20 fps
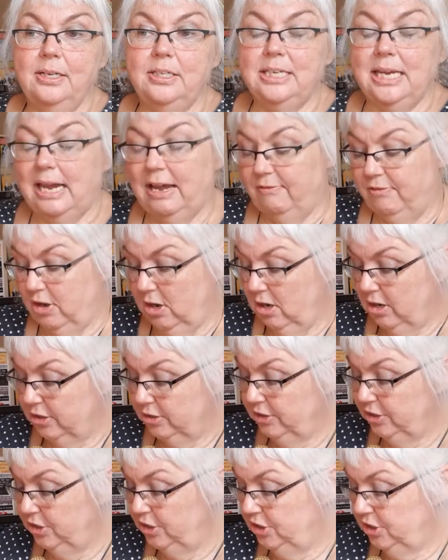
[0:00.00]
have our
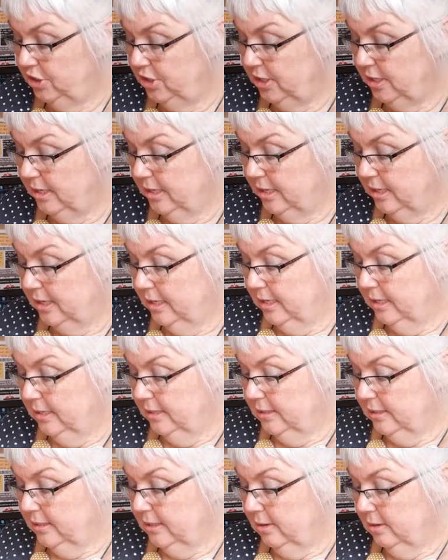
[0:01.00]
lunch.
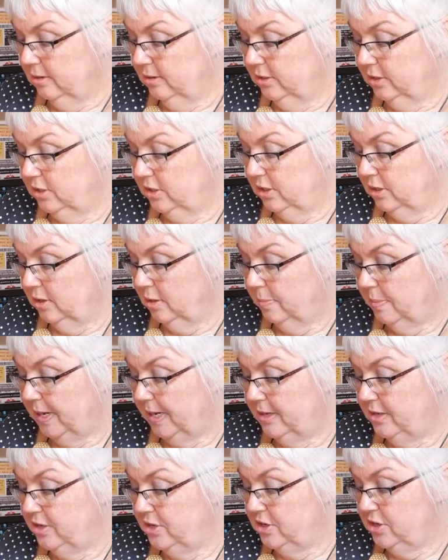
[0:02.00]
So lunch on the
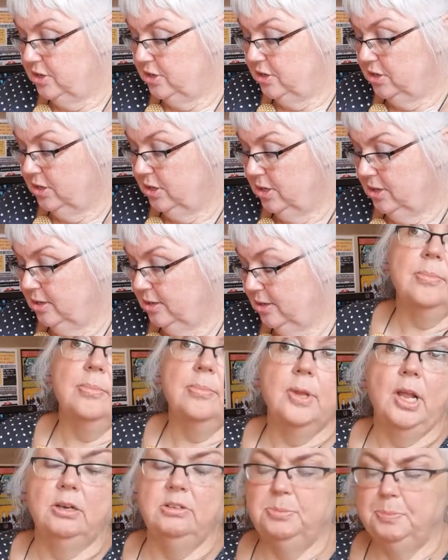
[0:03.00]
bench.
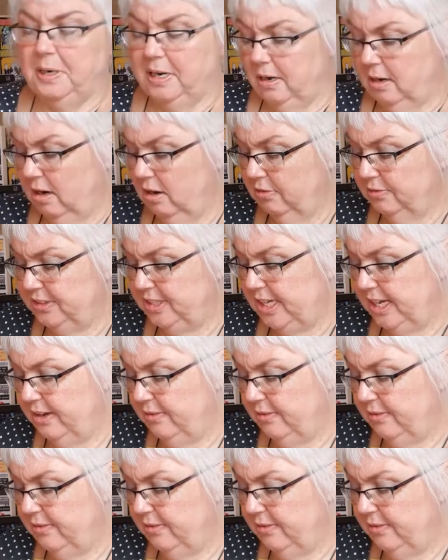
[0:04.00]
It's been a lot of